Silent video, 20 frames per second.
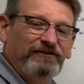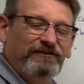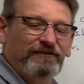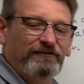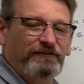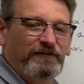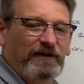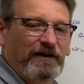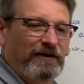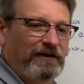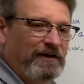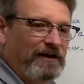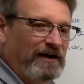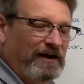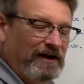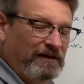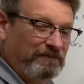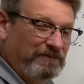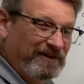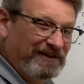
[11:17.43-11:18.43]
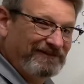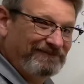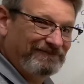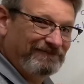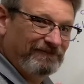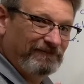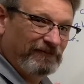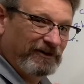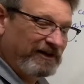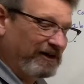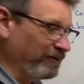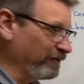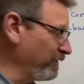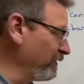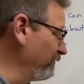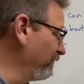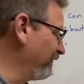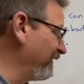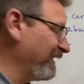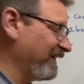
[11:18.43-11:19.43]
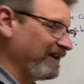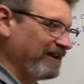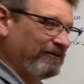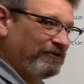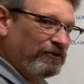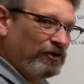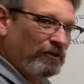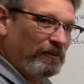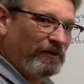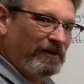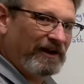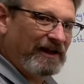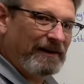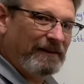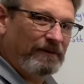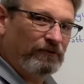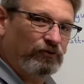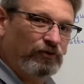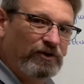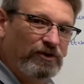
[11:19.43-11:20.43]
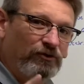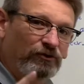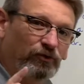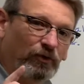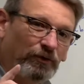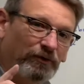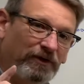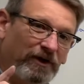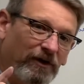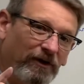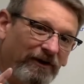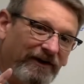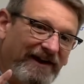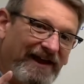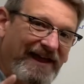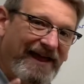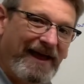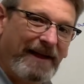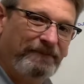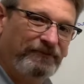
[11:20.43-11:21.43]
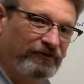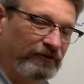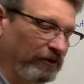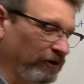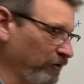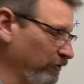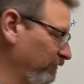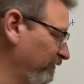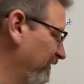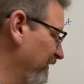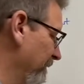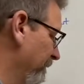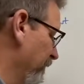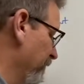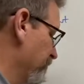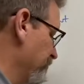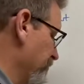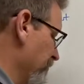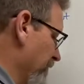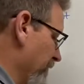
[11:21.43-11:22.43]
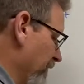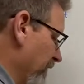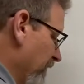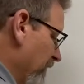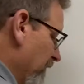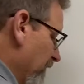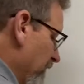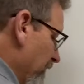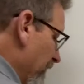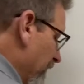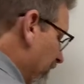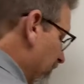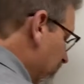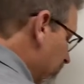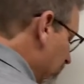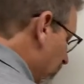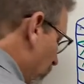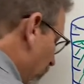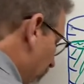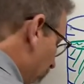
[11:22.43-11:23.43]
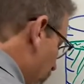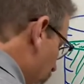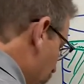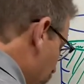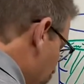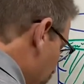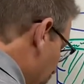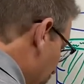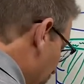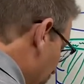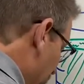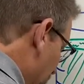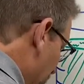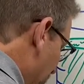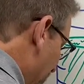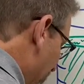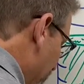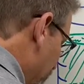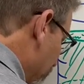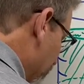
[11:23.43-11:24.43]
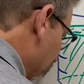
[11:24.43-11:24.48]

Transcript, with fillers: and Fahrenheit, but we don't use that in thermodynamics. We use what we call an absolute temperature. And so we use, in the metric